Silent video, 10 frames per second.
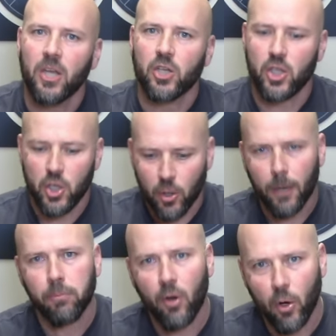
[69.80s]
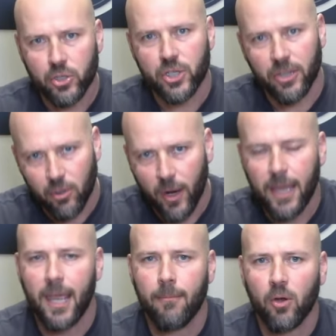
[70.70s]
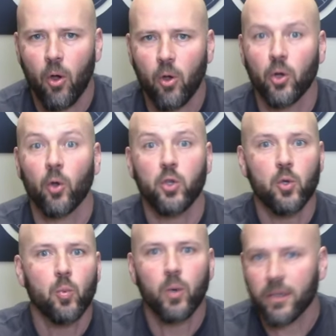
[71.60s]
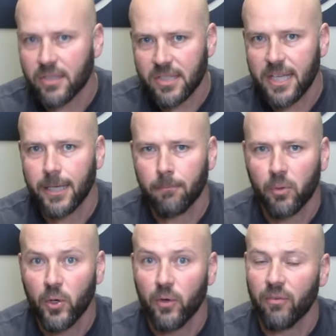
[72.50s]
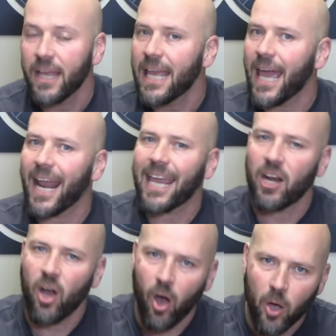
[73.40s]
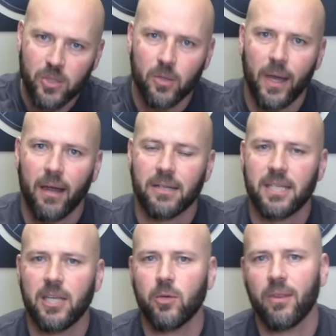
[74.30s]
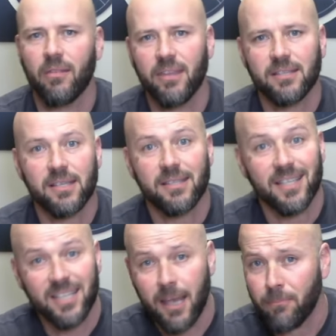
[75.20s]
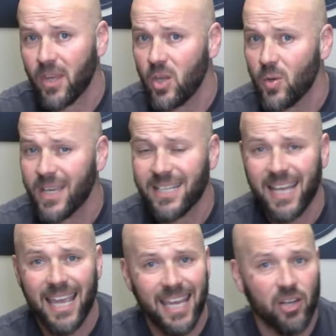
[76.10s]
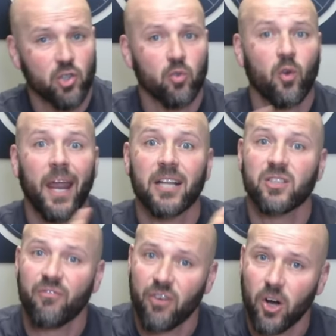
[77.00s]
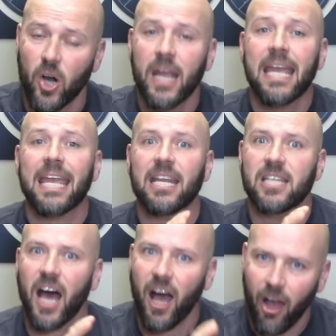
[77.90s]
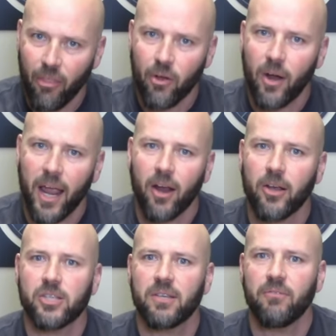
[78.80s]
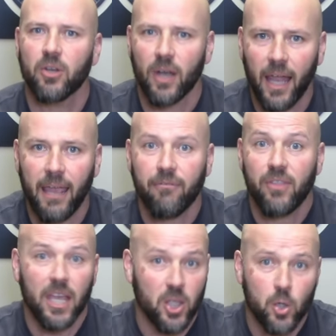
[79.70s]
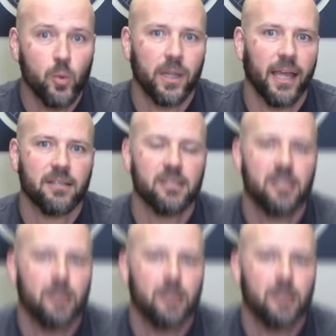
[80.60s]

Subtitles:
to your approach to the great game of Crokinole, you will see it improve, and I can also guarantee you that this is a tip that you can take and transfer into other areas of your life that you would like to see